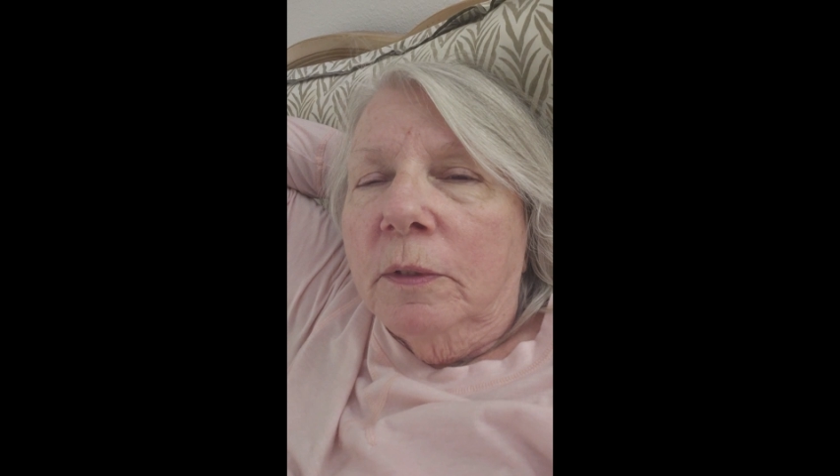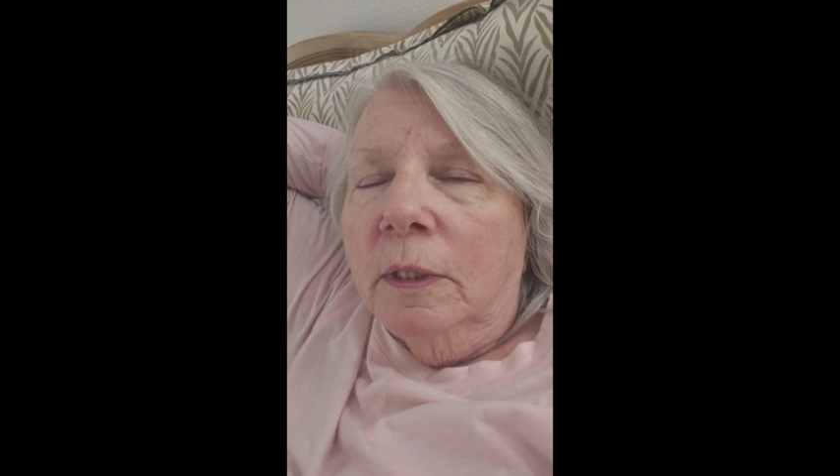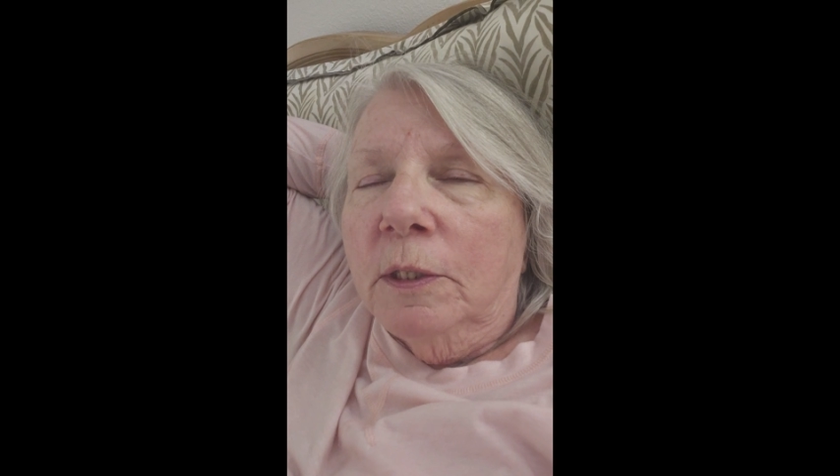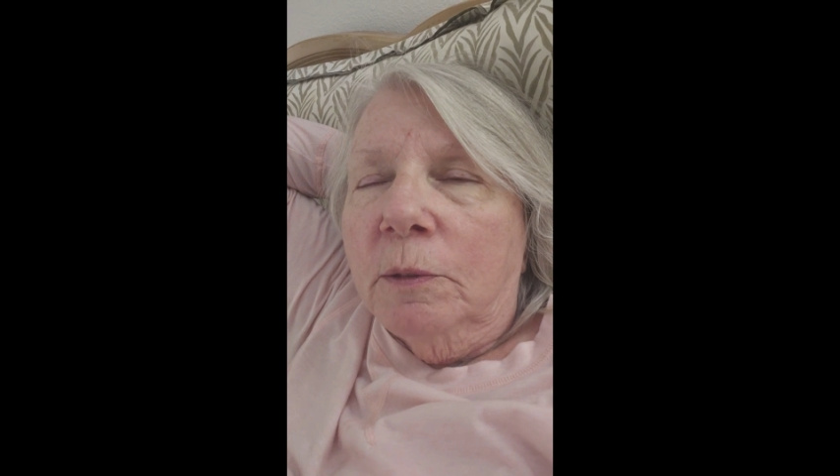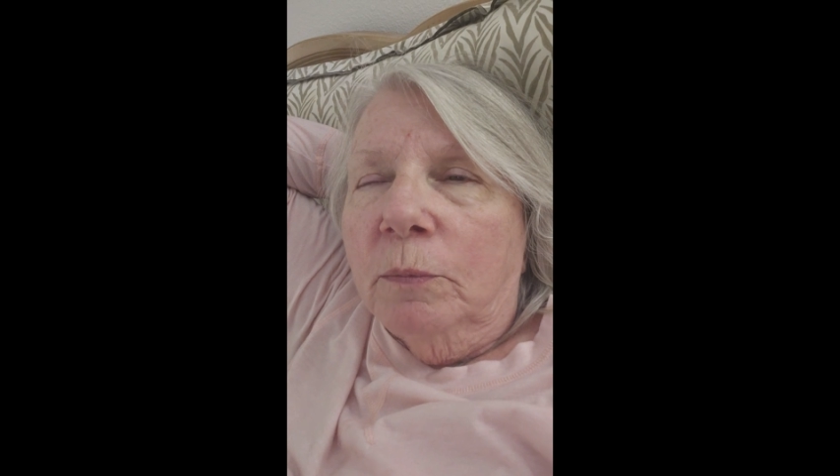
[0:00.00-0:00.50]

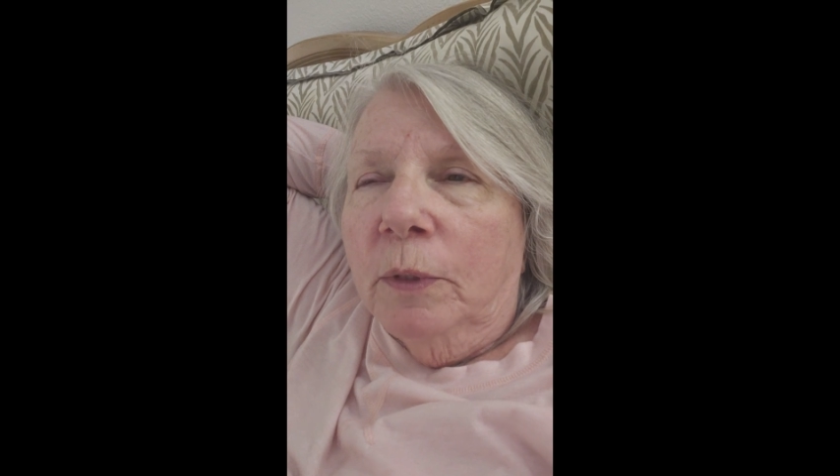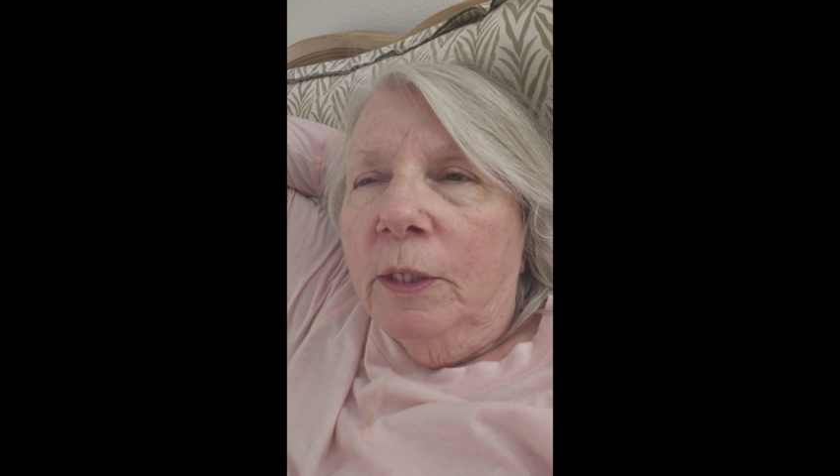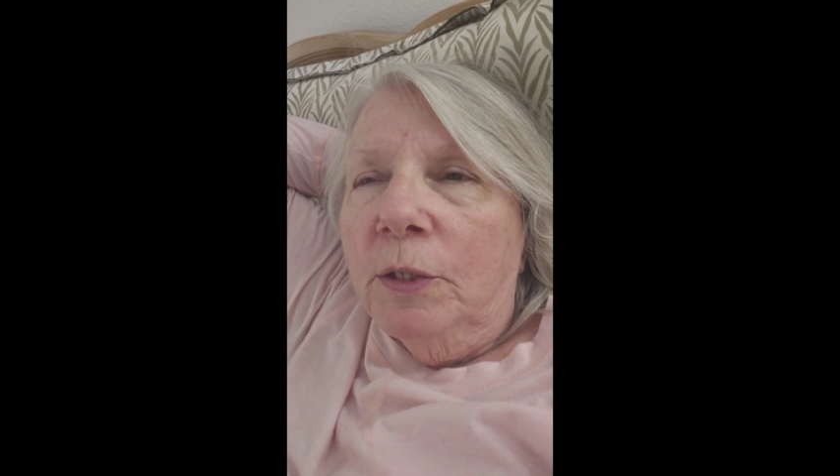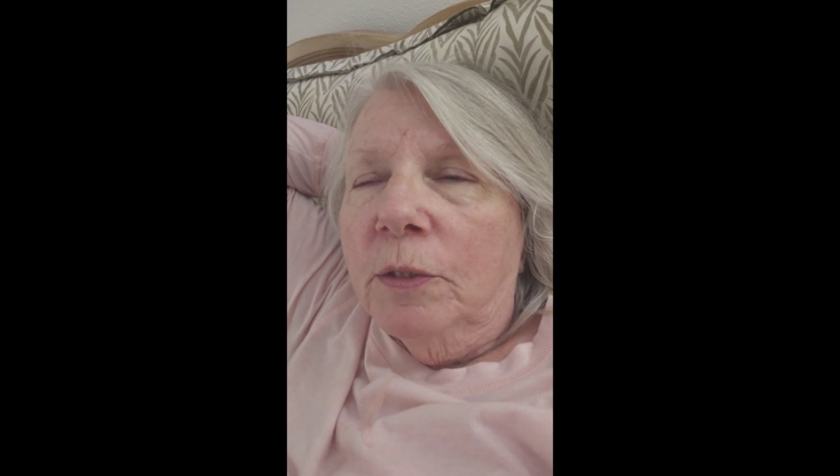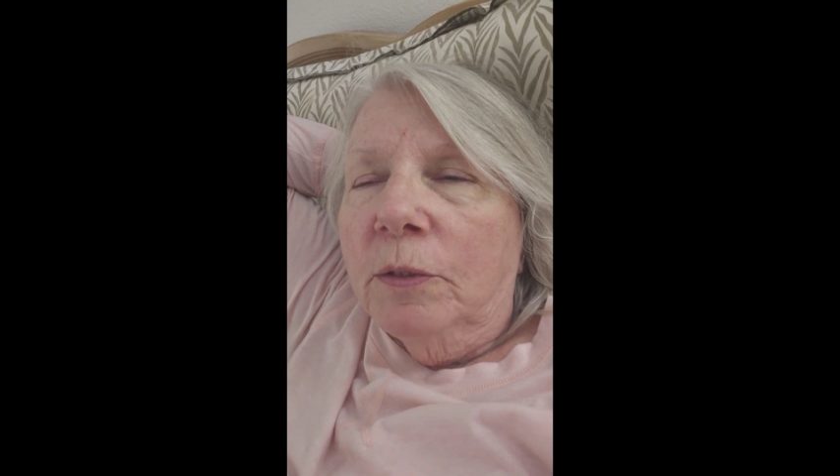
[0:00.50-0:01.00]
on some
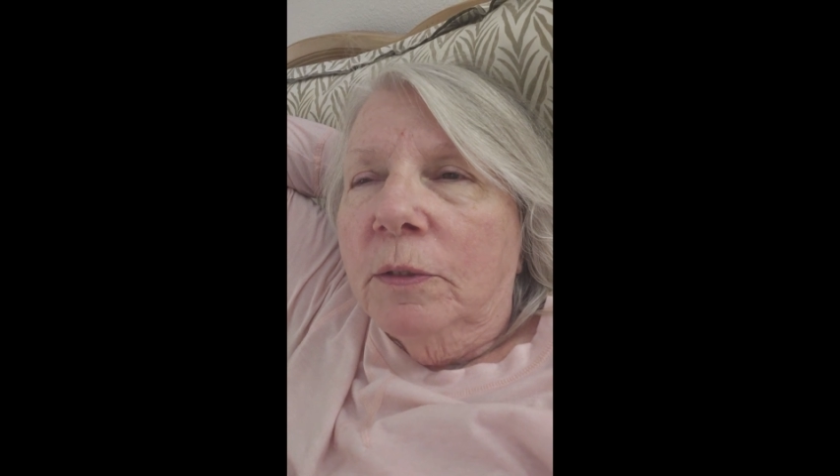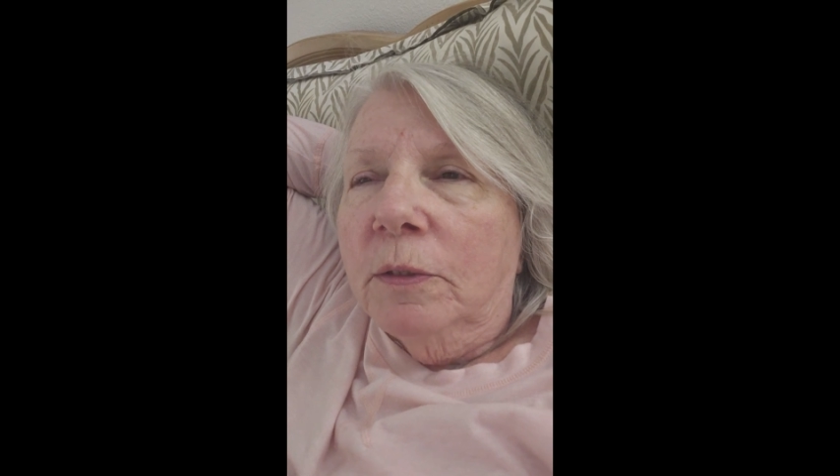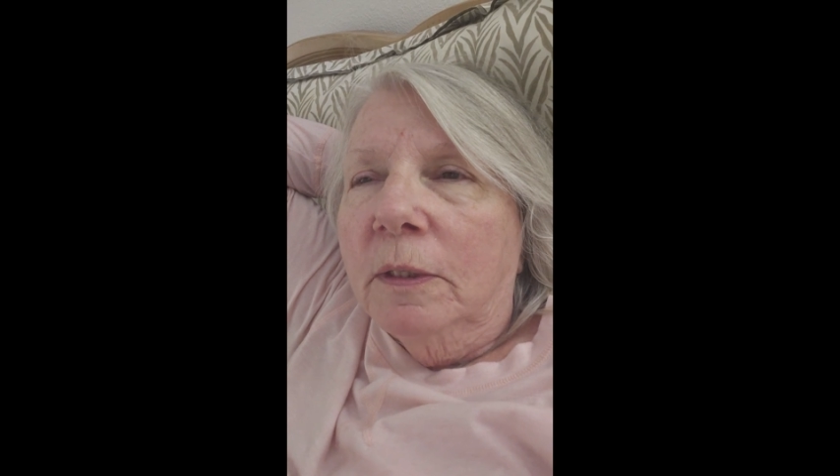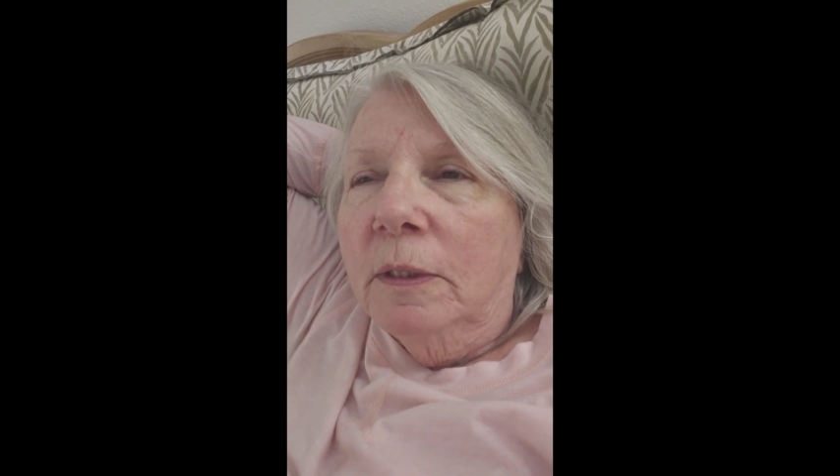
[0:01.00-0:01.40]
branches,